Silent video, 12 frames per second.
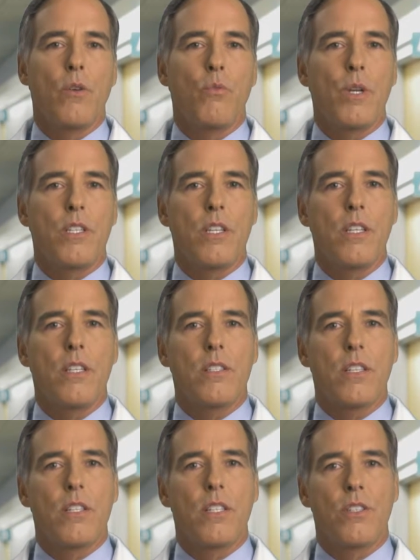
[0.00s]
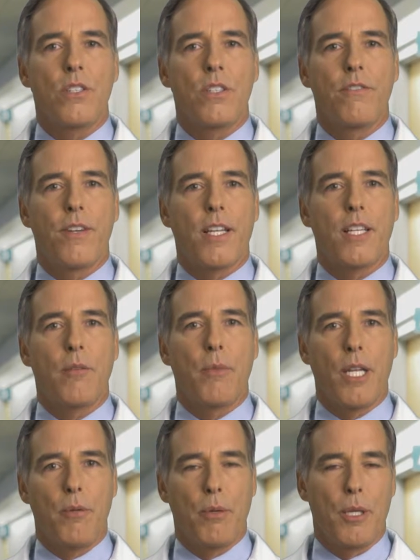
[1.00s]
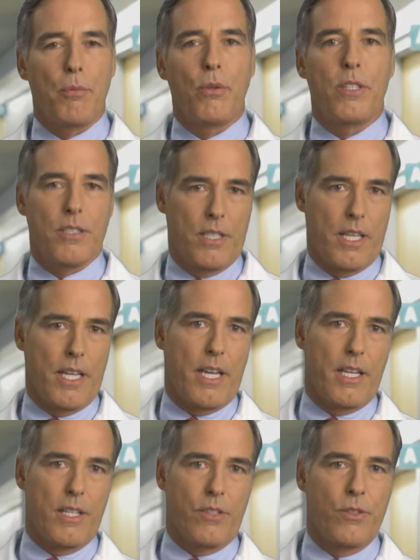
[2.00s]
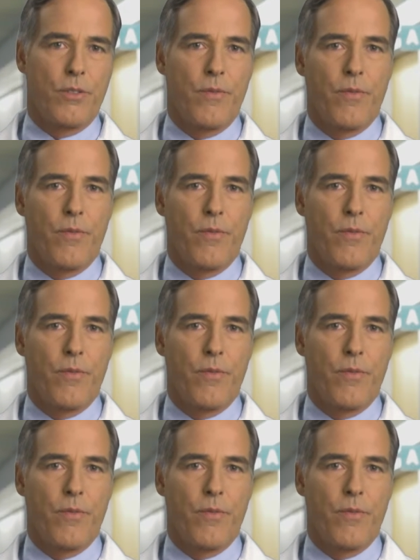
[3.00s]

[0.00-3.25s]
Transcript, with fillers: We see this condition affecting many people as they age.